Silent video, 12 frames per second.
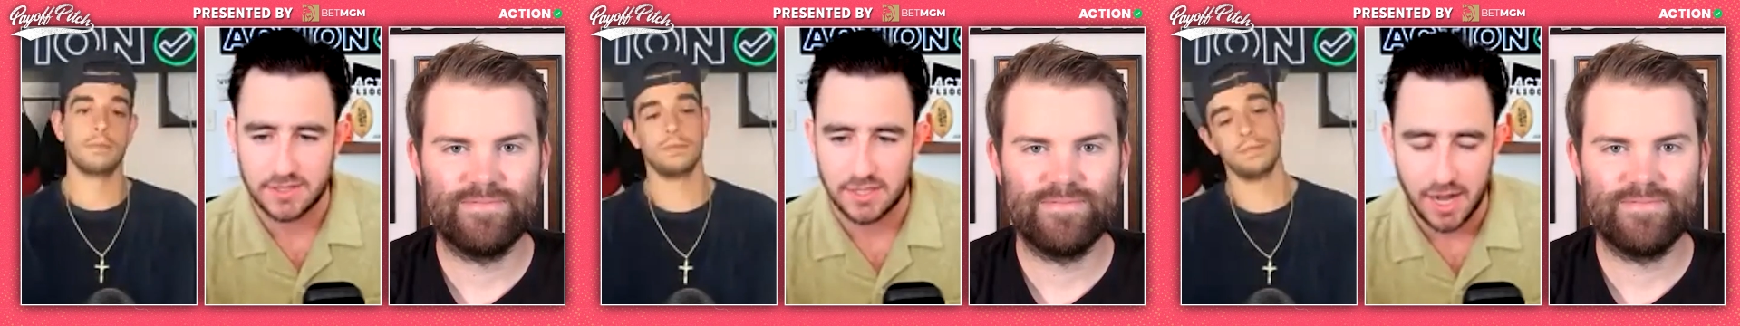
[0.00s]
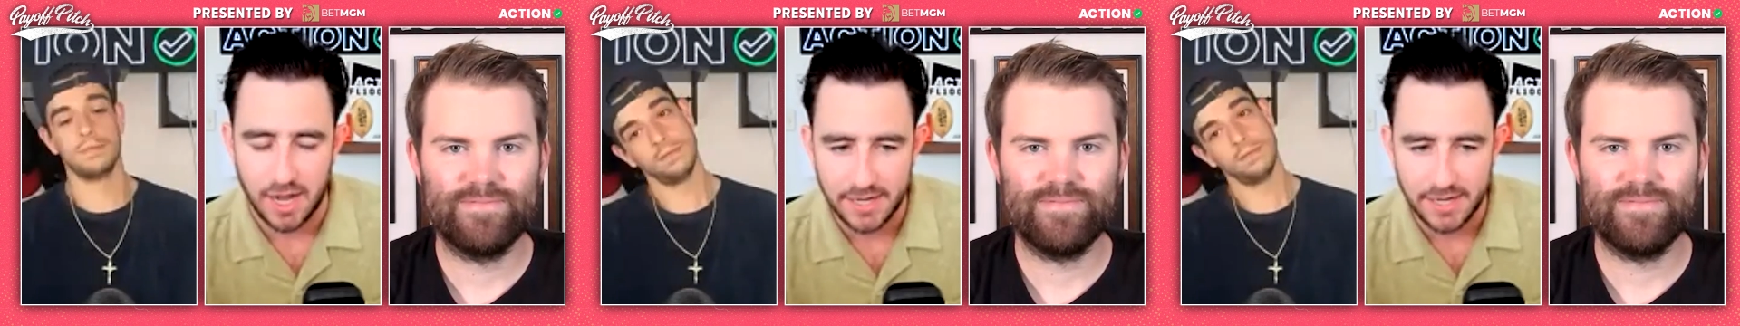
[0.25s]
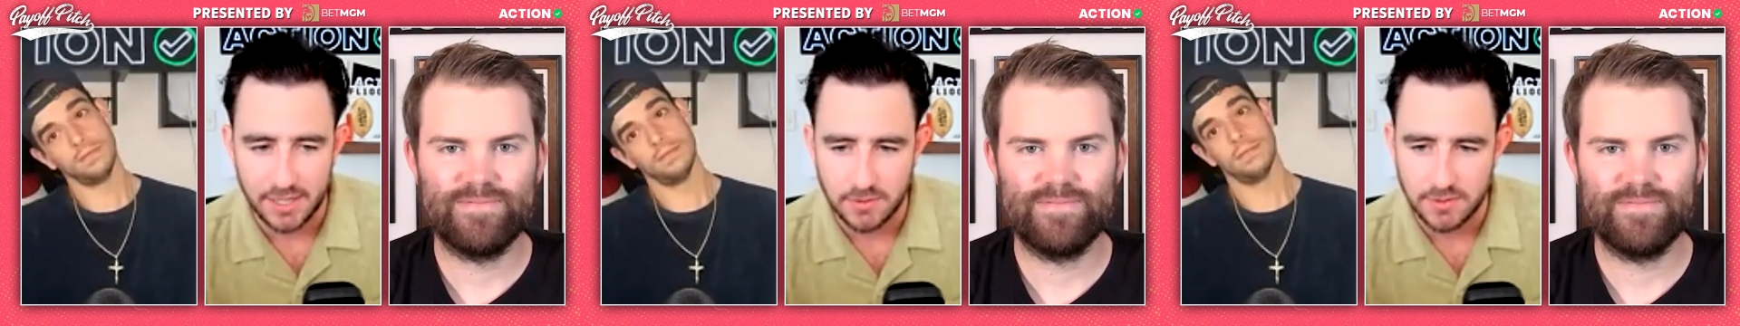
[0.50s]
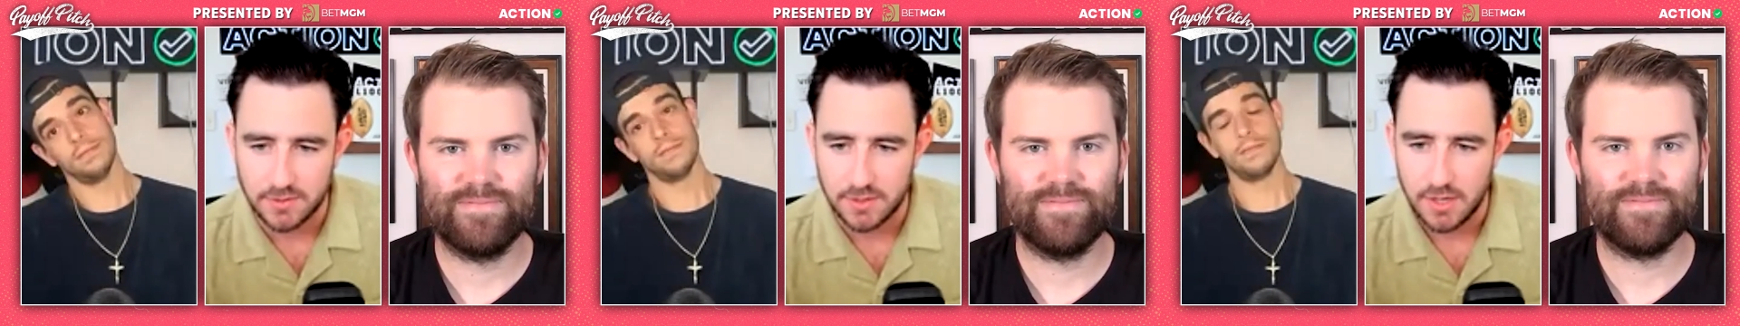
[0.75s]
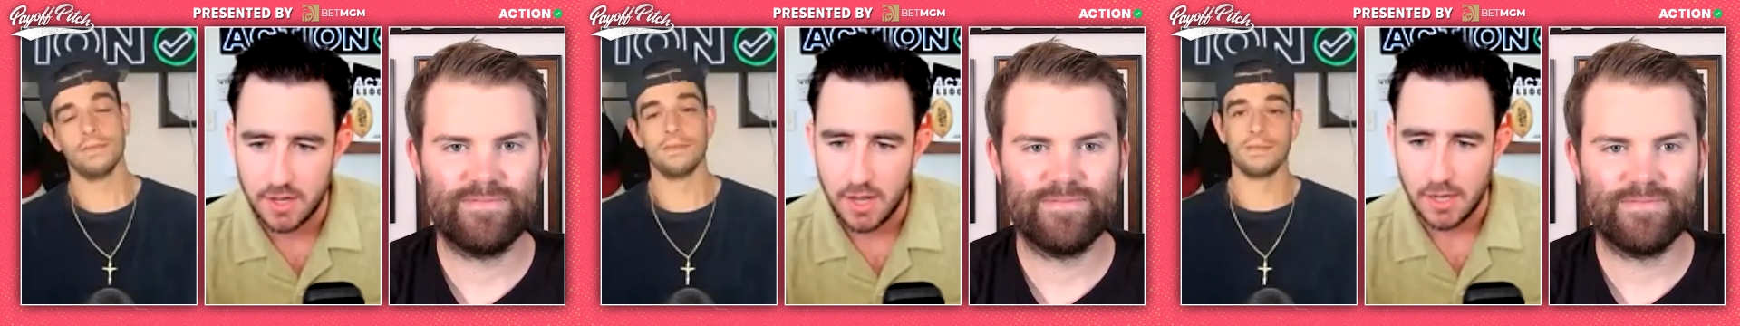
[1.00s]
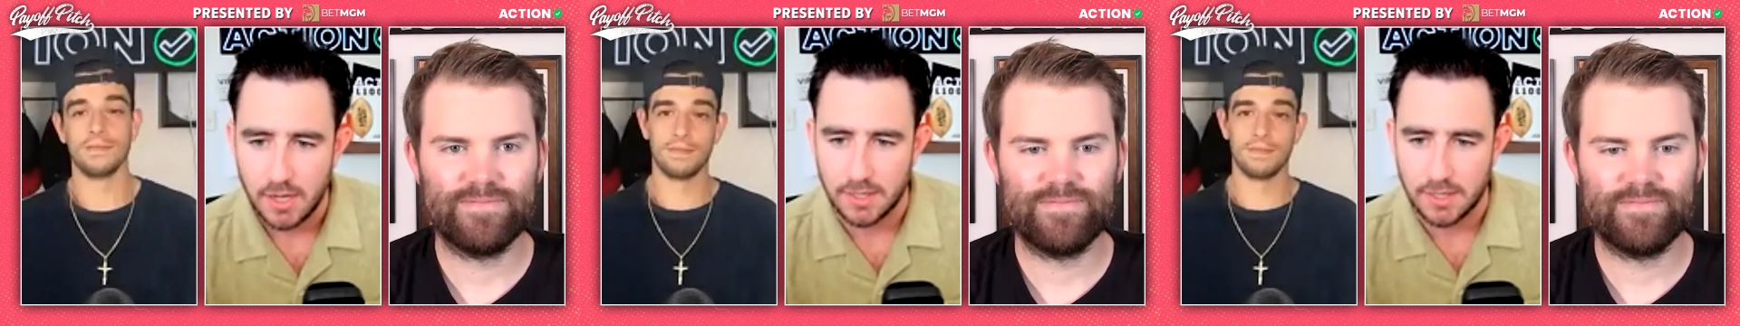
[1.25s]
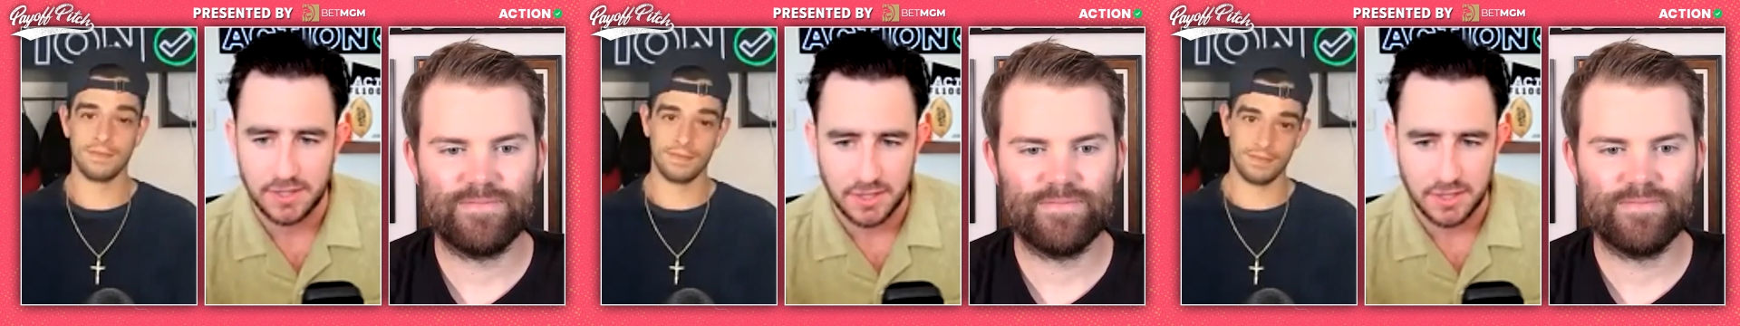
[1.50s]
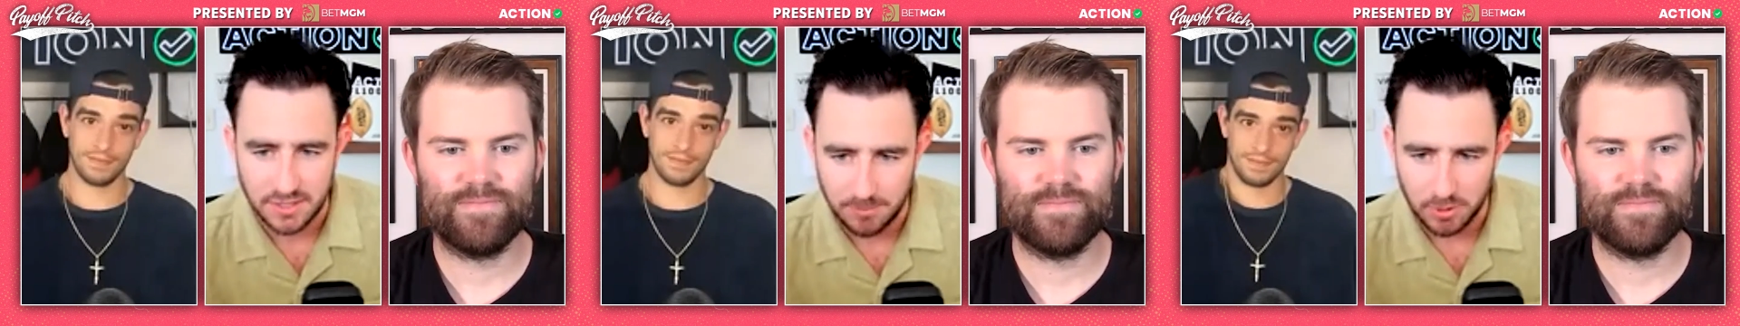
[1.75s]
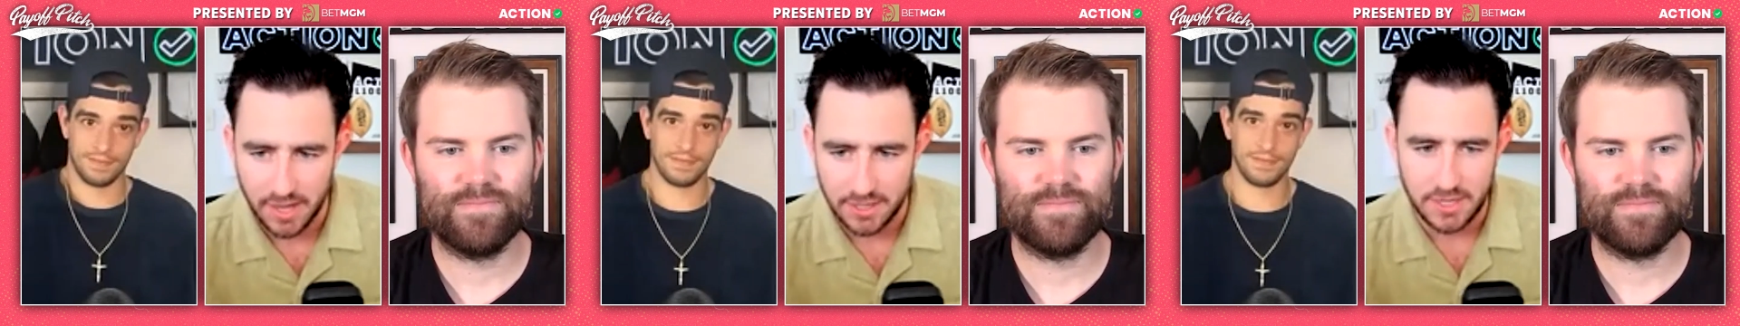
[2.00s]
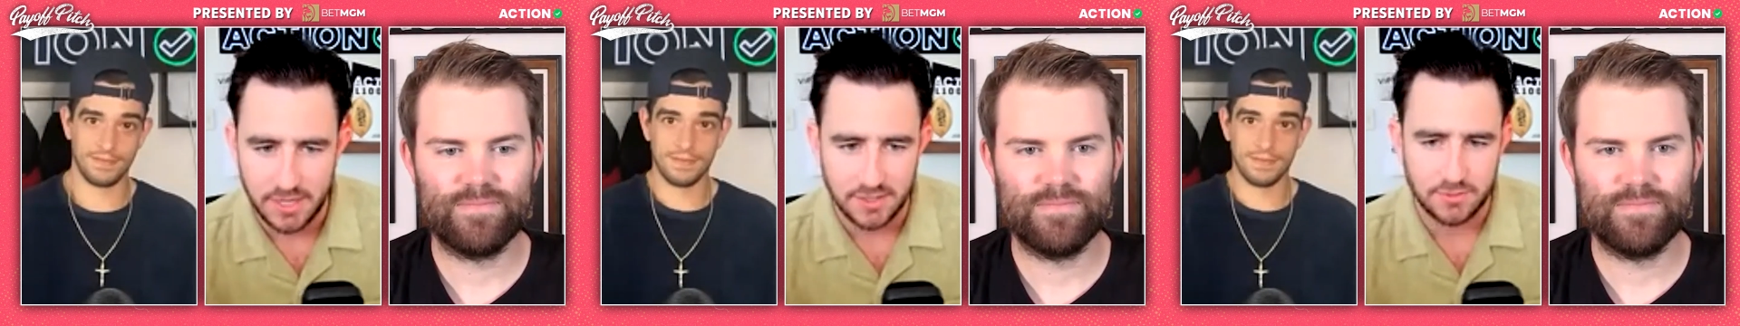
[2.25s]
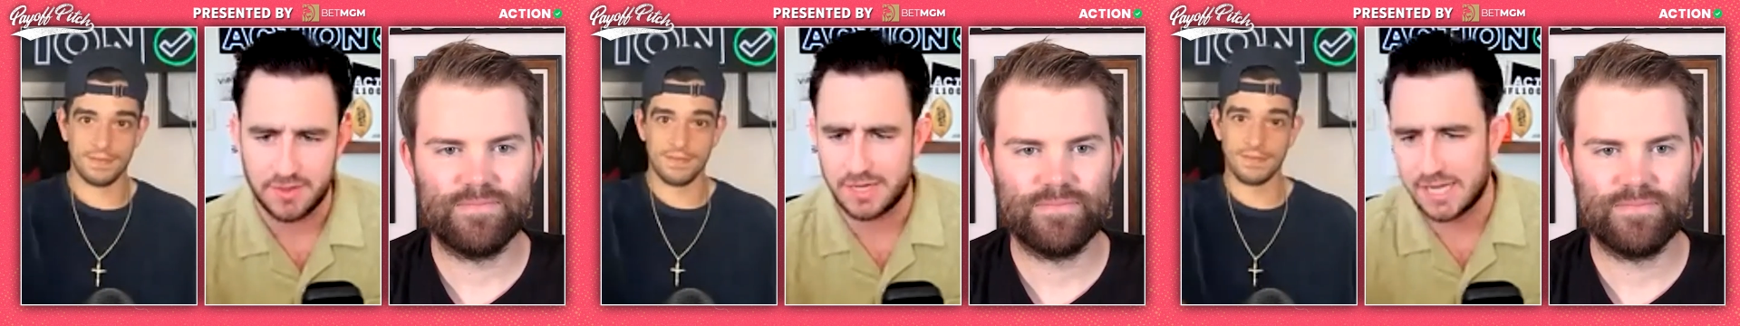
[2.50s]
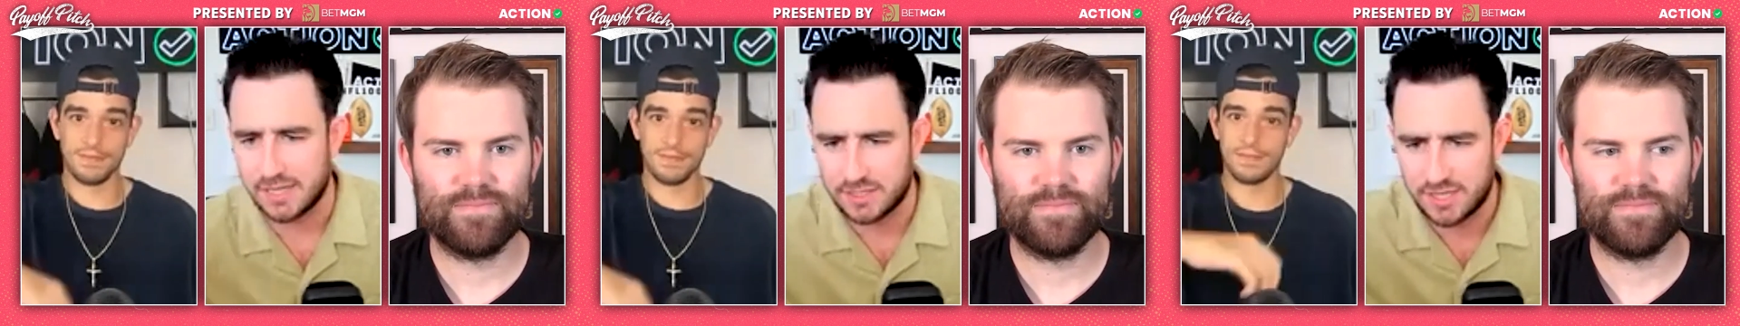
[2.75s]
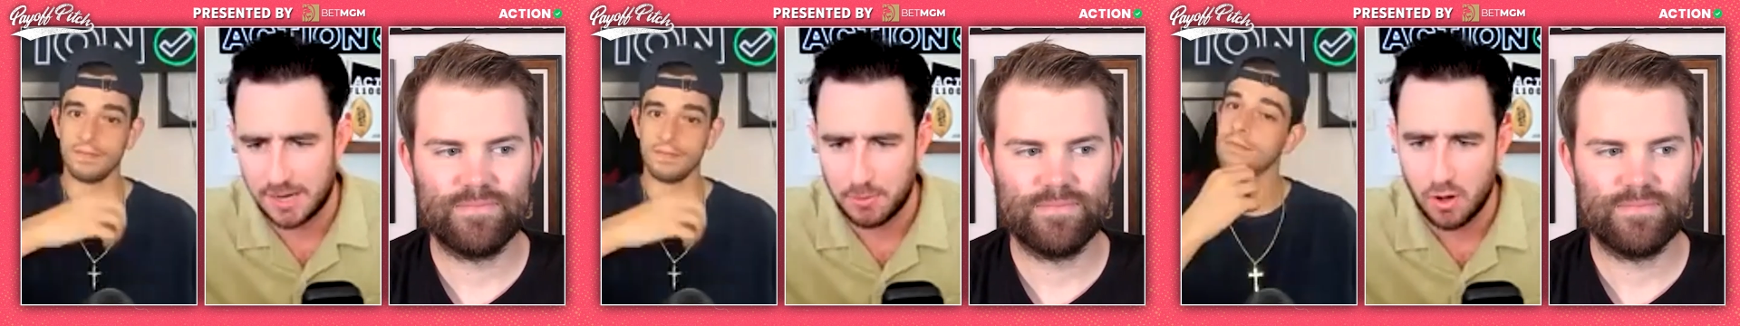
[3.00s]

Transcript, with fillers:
Speaker 1: the Tigers. Uh, they had the doubleheader yesterday. Then he hits a couple